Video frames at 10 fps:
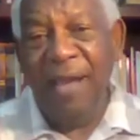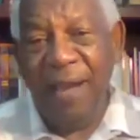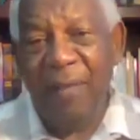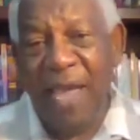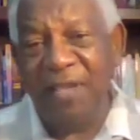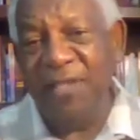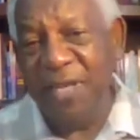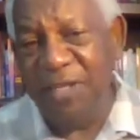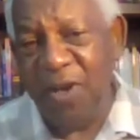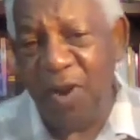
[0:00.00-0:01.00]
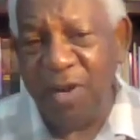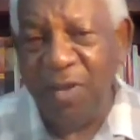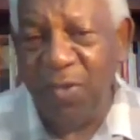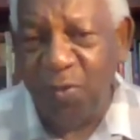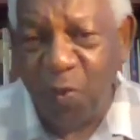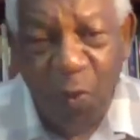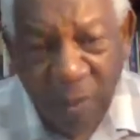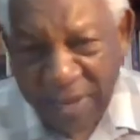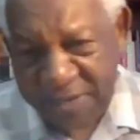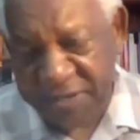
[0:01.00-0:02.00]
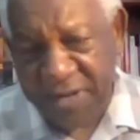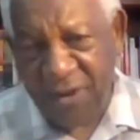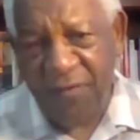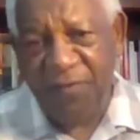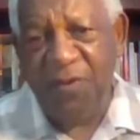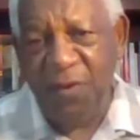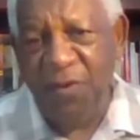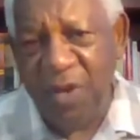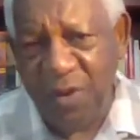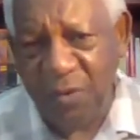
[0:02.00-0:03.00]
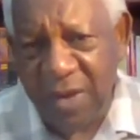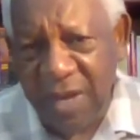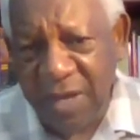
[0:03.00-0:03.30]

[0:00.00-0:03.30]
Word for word: I'm actually talking through myself to you.